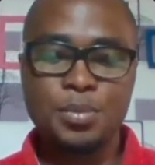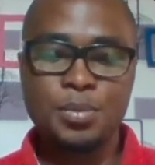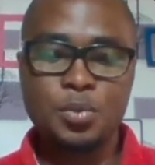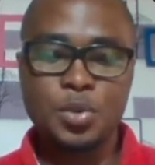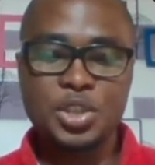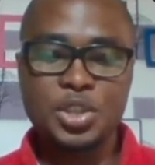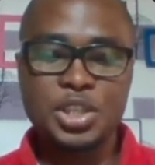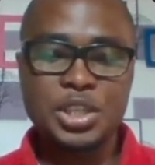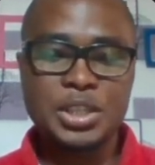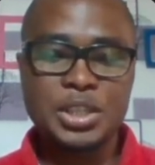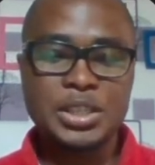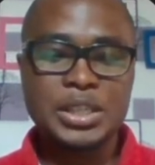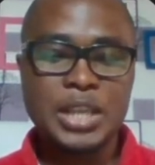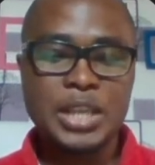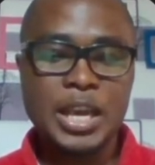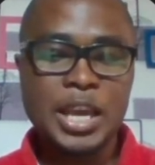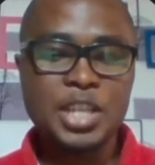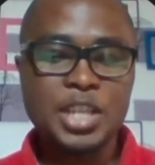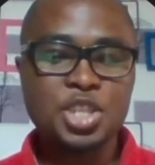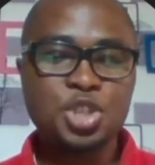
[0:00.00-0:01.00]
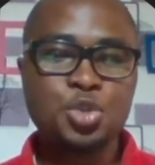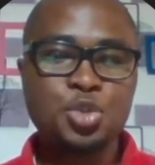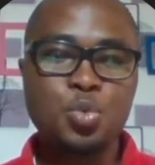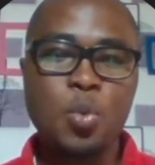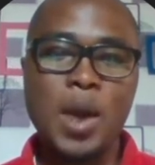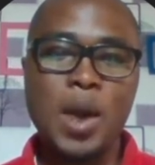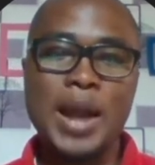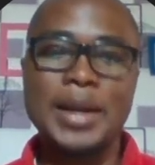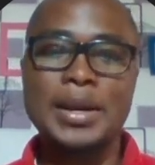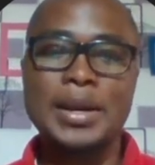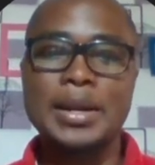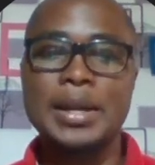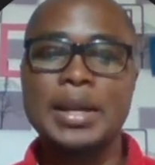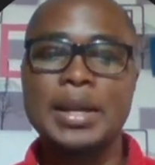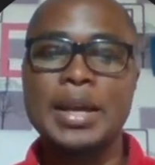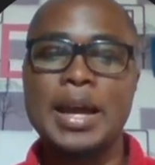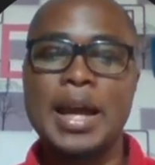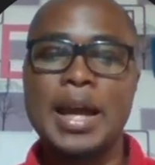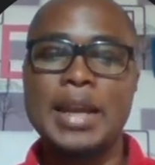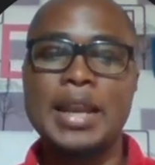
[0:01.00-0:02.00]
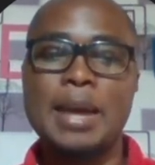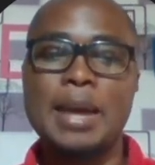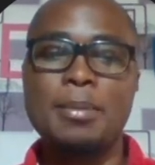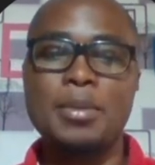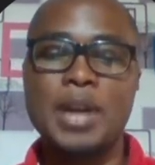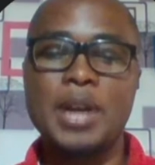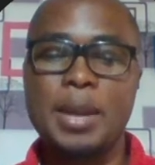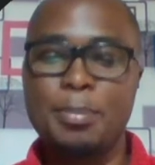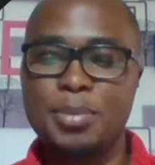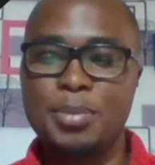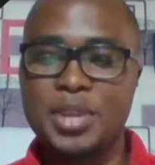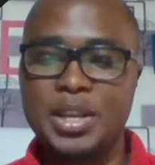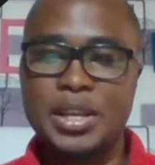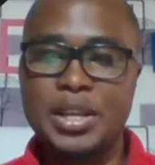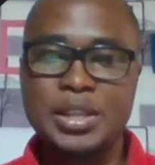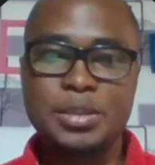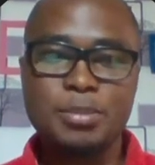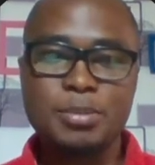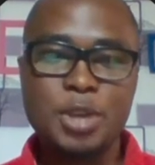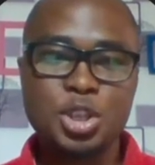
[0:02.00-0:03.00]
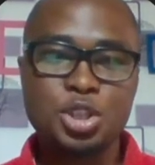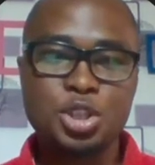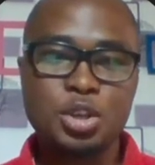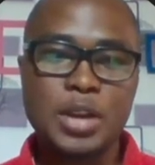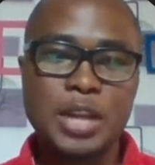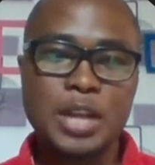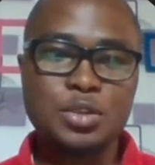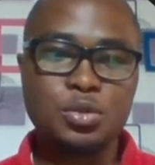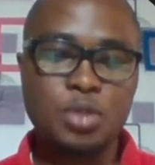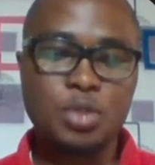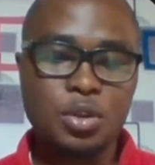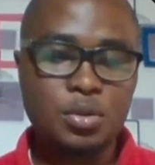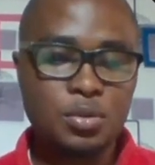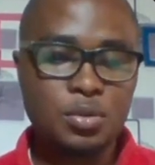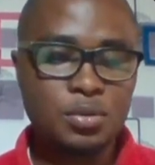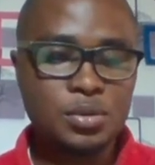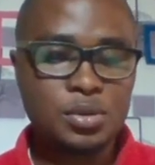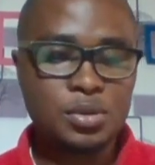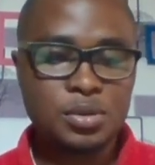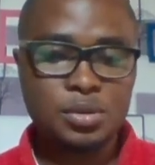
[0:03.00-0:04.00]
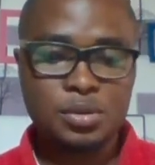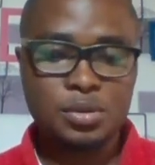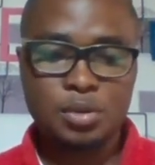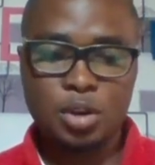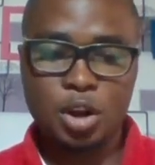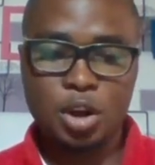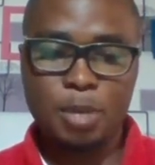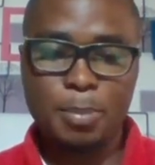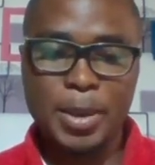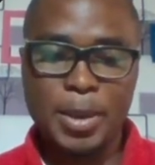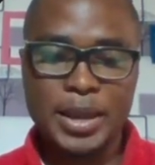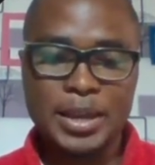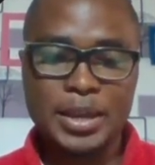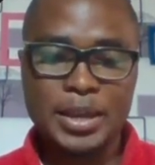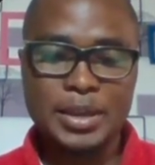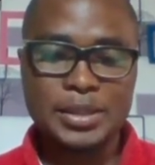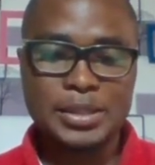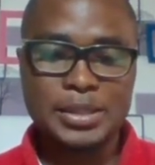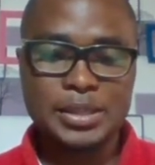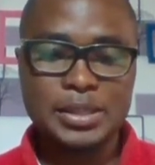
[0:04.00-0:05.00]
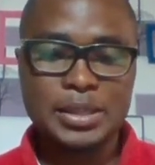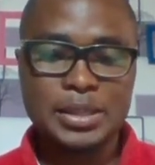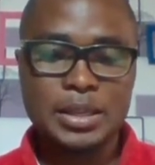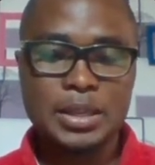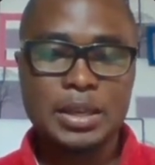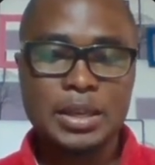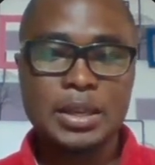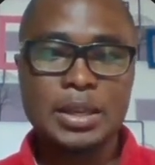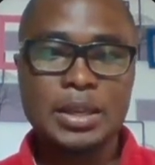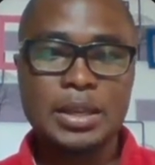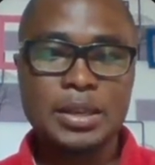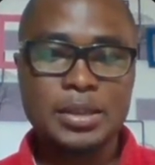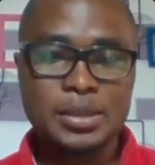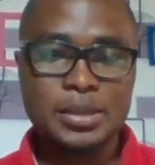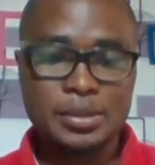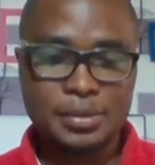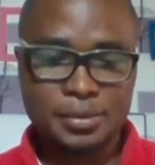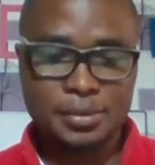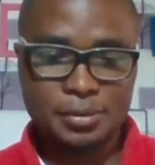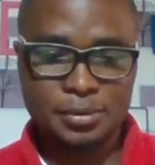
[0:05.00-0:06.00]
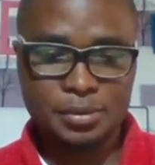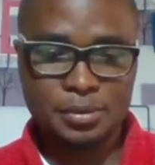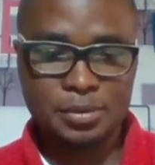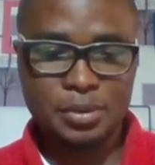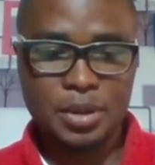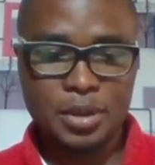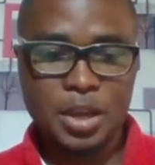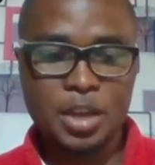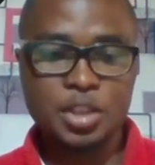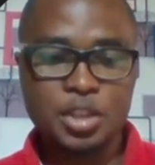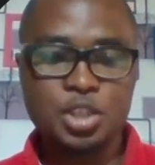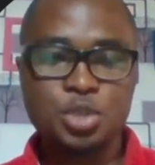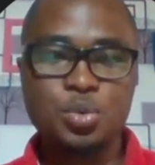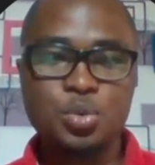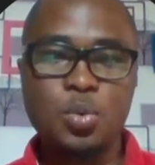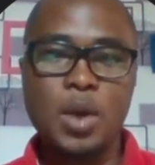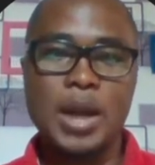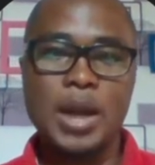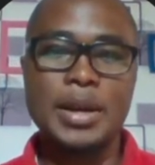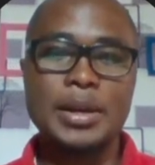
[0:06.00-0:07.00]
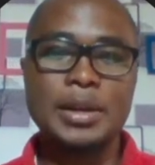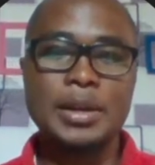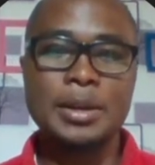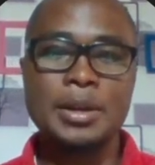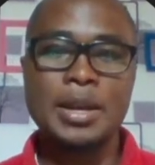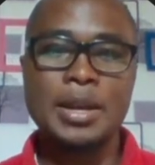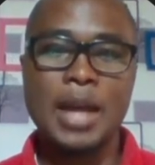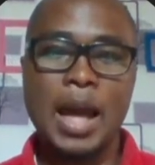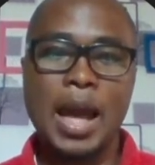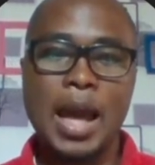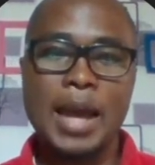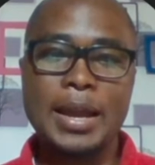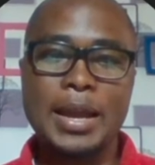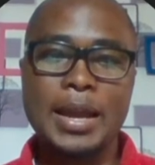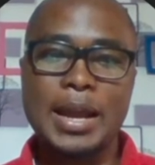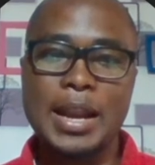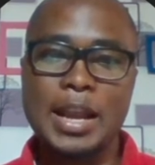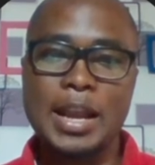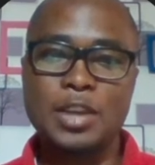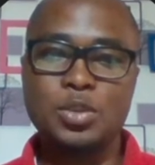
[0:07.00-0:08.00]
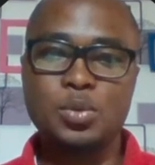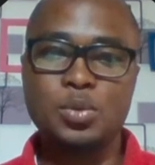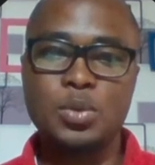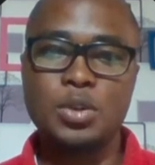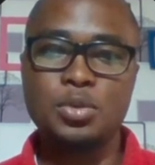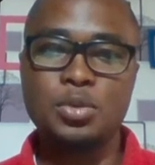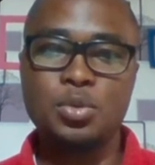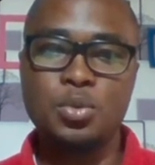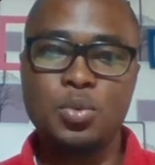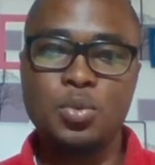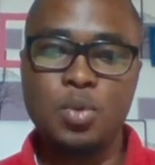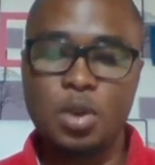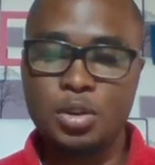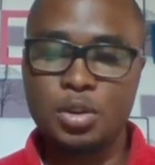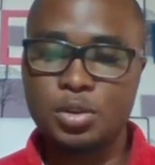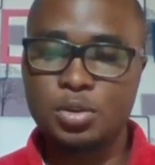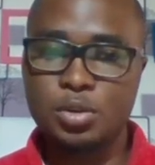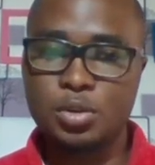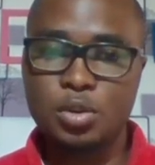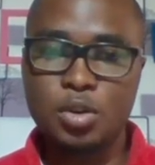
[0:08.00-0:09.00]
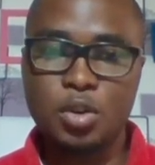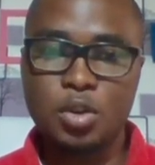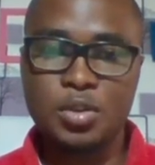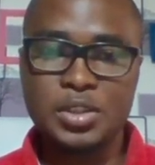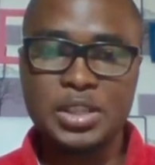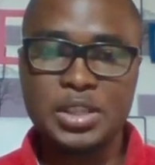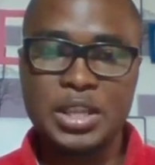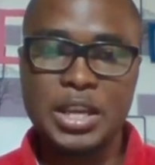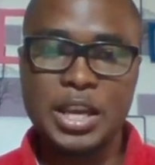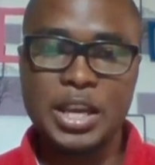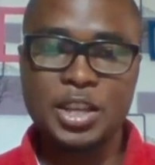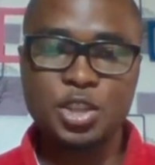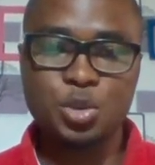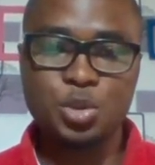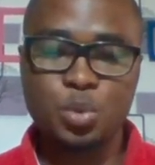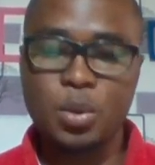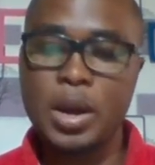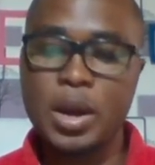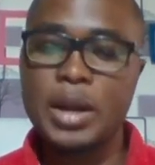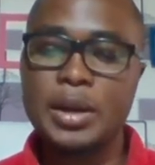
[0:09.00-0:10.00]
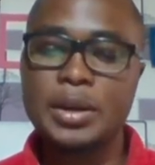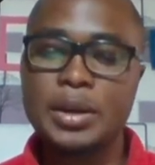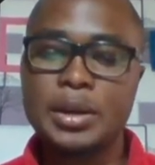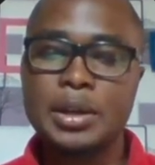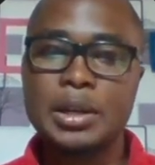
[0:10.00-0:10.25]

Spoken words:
which is H1 and I'm wrapping it. Make sure that you don't use uppercase. H1. I can as well do what? Close the H1.